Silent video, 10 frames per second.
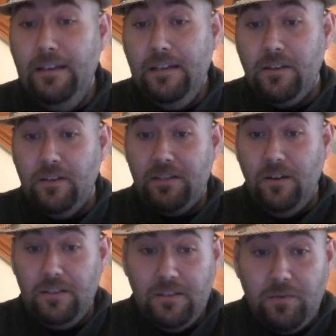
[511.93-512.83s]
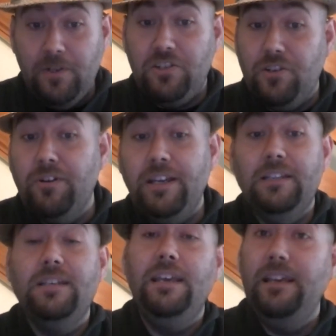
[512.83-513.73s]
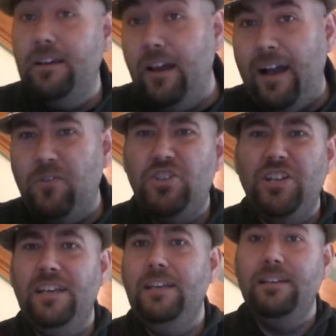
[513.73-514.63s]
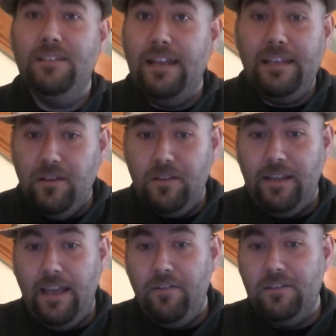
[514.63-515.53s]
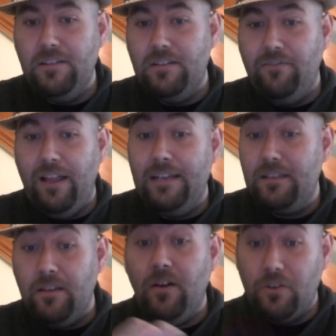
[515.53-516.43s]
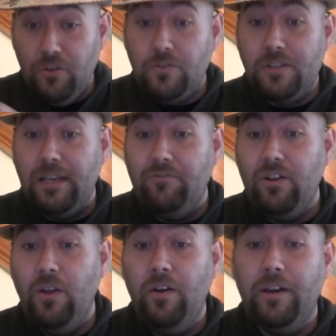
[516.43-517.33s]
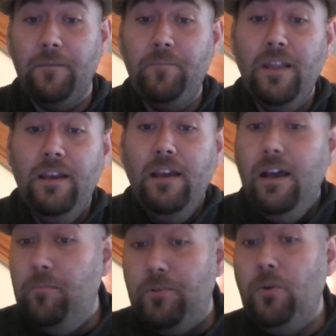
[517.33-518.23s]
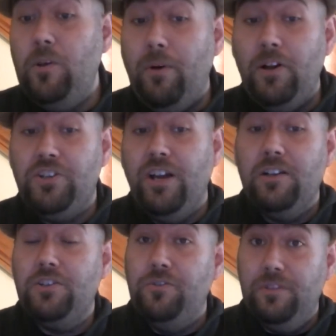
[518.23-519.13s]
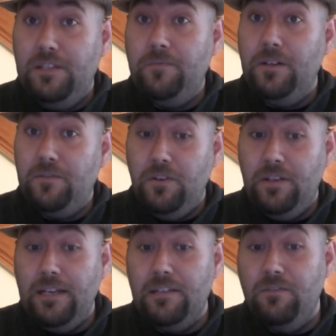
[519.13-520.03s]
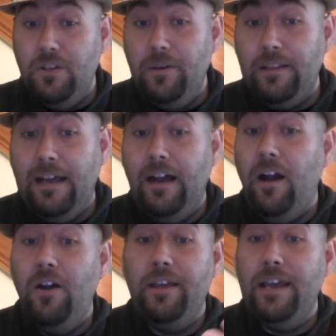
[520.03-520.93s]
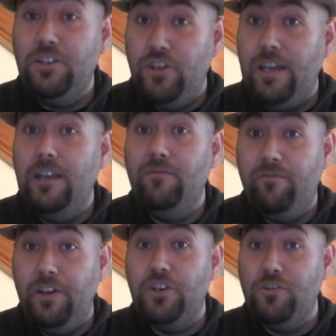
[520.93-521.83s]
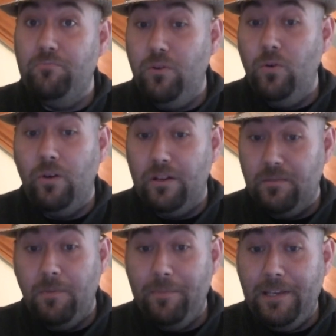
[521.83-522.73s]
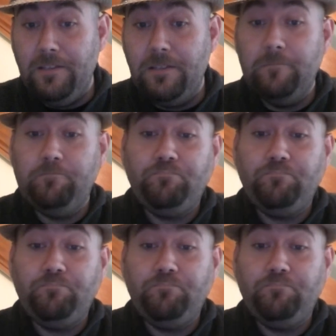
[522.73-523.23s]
So I decided to switch to green tea, cut out cheese, any other dairies and stuff like that so that I could sing for longer. And purely by chance, during these first few days of doing that, I only ate chicken, fish and pork as my meats.